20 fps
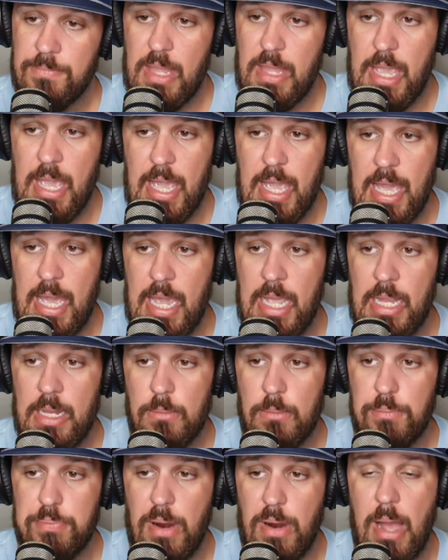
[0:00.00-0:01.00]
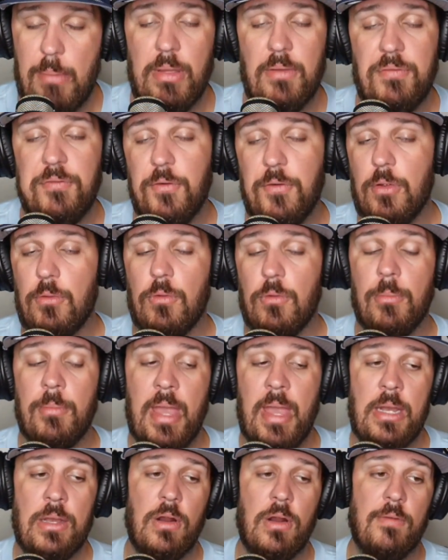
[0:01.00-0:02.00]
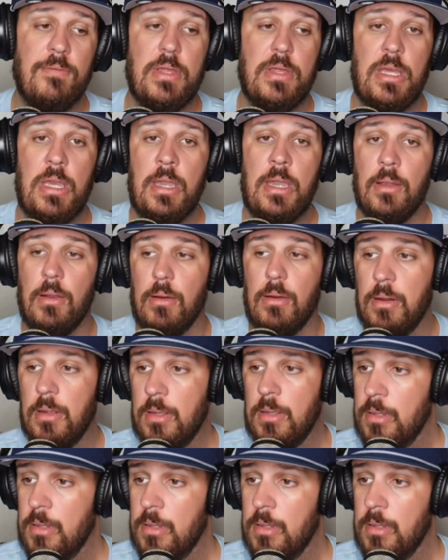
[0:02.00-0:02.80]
and probably for the remainder of the year,